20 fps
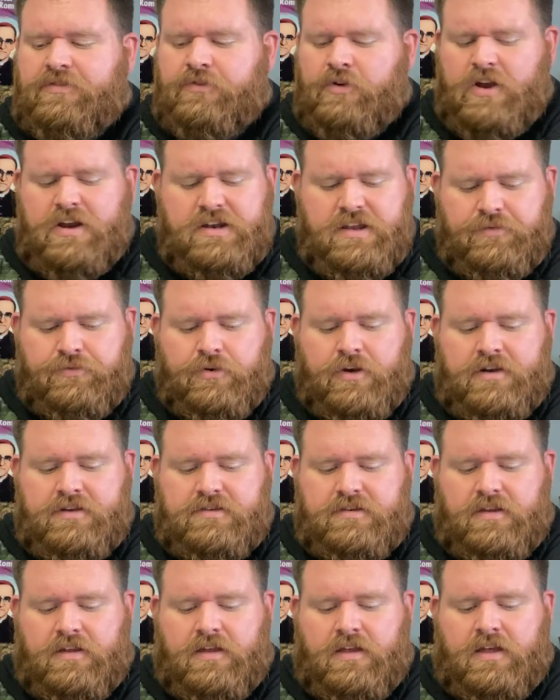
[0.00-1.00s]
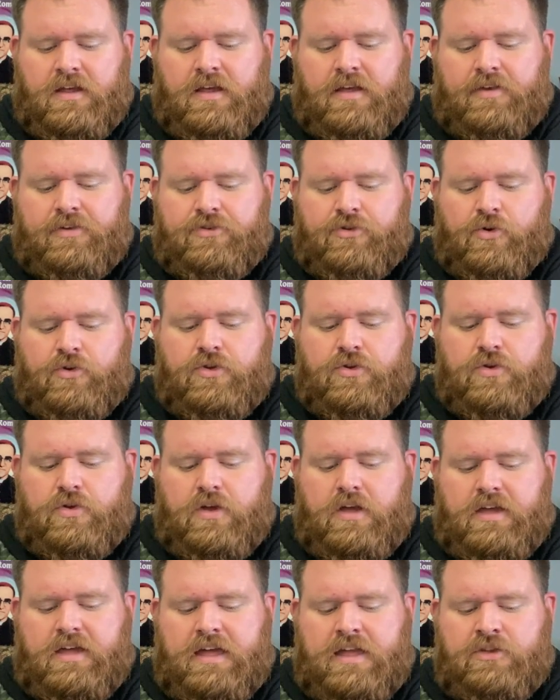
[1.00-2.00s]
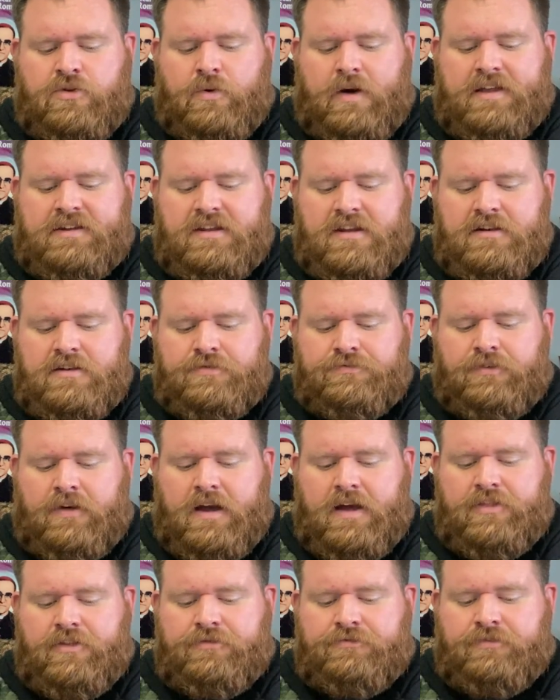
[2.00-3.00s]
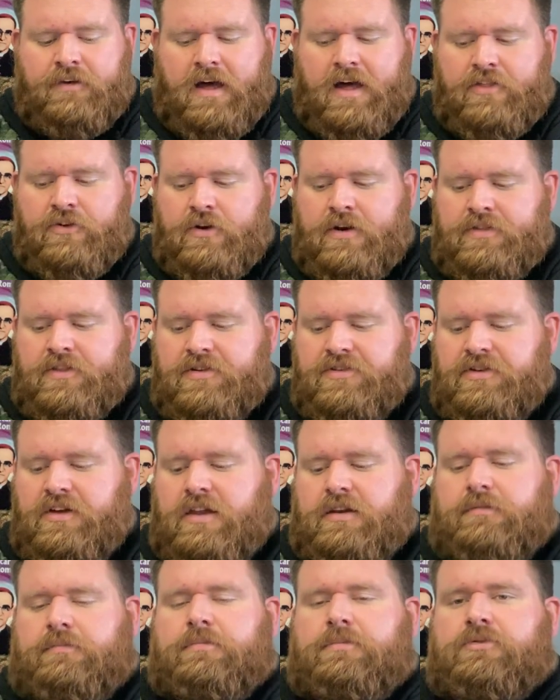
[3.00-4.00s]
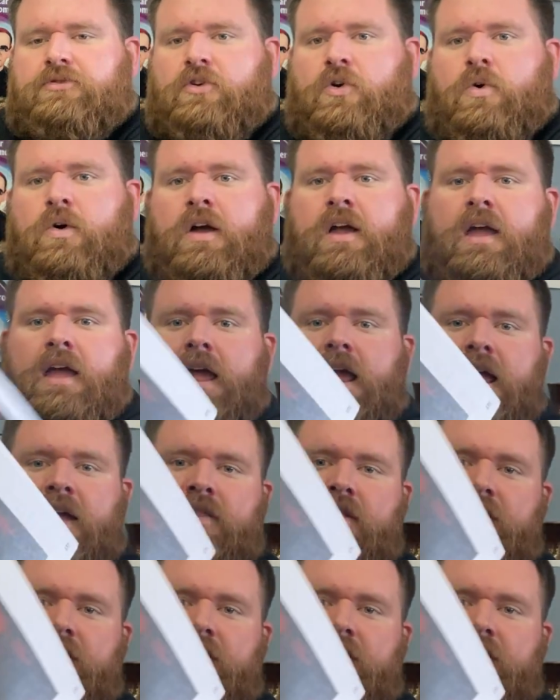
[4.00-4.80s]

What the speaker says: very different. So can you identify the father and the son? So in